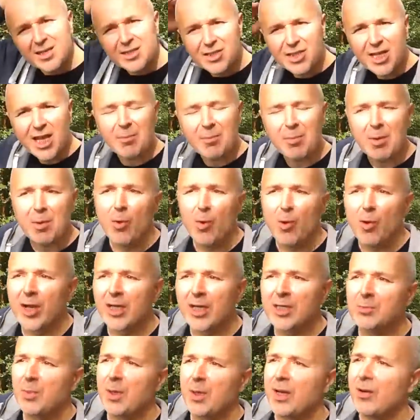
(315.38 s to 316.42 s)
as you get a bit
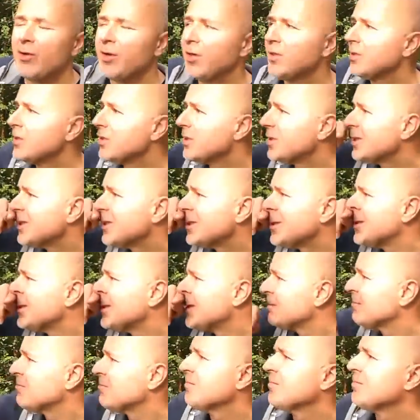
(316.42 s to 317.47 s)
more experienced,
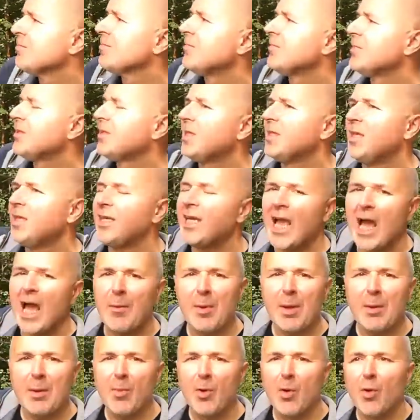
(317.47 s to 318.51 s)
you
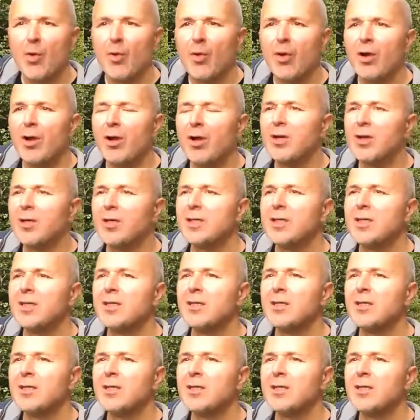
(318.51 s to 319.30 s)
get a bit more uh,